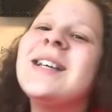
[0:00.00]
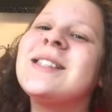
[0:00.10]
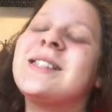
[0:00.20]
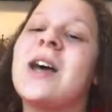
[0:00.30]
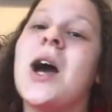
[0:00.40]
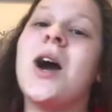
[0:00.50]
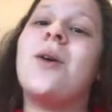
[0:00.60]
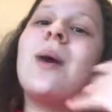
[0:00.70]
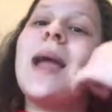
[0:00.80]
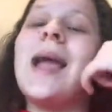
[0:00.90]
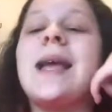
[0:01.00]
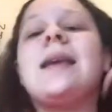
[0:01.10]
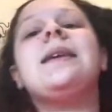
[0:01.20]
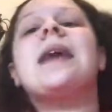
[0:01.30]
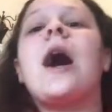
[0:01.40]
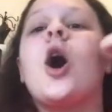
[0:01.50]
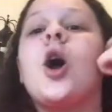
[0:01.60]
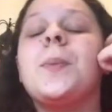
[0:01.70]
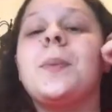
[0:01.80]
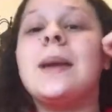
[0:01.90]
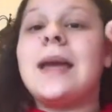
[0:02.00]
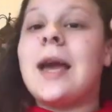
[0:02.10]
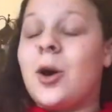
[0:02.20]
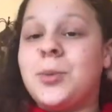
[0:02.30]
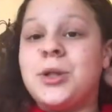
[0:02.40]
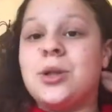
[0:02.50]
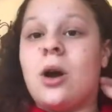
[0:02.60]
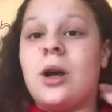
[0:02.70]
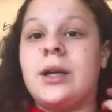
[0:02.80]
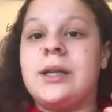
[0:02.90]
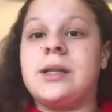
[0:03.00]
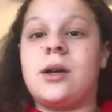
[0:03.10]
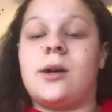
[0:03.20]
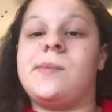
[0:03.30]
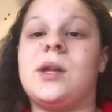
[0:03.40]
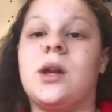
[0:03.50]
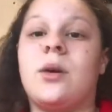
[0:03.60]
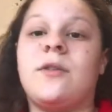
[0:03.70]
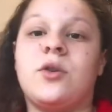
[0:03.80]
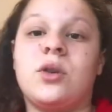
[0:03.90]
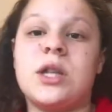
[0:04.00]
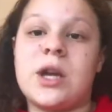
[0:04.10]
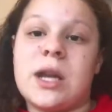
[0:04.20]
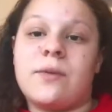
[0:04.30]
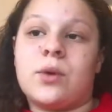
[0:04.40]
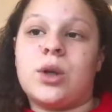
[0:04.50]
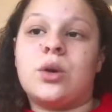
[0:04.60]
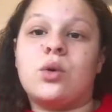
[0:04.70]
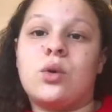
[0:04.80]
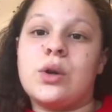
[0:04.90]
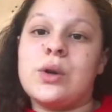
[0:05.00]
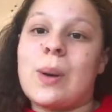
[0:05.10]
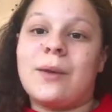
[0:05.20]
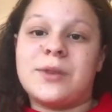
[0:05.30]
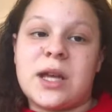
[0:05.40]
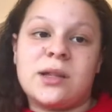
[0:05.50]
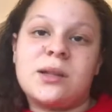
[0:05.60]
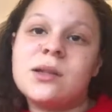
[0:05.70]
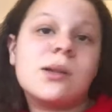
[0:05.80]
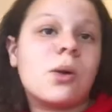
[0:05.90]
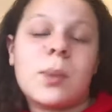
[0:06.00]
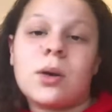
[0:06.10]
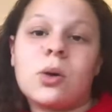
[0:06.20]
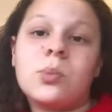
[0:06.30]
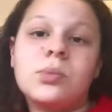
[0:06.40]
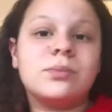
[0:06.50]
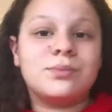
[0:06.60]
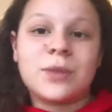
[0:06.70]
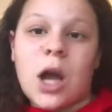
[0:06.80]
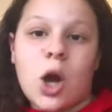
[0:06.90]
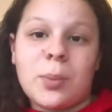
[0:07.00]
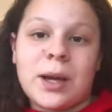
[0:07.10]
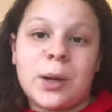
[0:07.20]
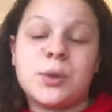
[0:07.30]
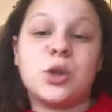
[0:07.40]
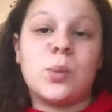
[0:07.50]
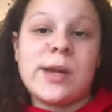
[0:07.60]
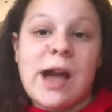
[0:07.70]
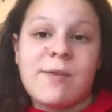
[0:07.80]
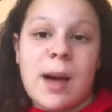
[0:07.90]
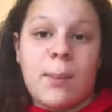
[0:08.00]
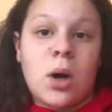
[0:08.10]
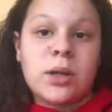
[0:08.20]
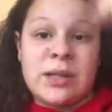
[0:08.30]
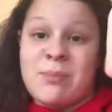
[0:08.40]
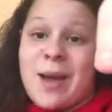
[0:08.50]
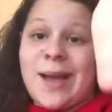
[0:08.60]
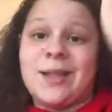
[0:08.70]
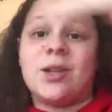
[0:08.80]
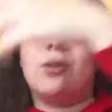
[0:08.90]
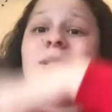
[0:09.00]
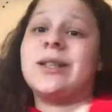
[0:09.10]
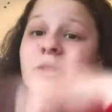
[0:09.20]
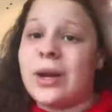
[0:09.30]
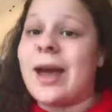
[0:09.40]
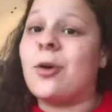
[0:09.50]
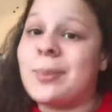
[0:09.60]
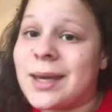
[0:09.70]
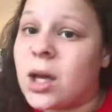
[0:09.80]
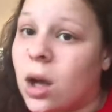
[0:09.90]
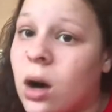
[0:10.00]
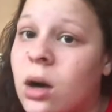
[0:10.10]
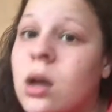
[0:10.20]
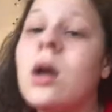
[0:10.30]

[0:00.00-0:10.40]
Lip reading: So yeah, I hope it helps you guys, you know, if you're in year 11 or you have tests coming up. I hope it helps you. We have our mocks in May, so this is going to help me a lot.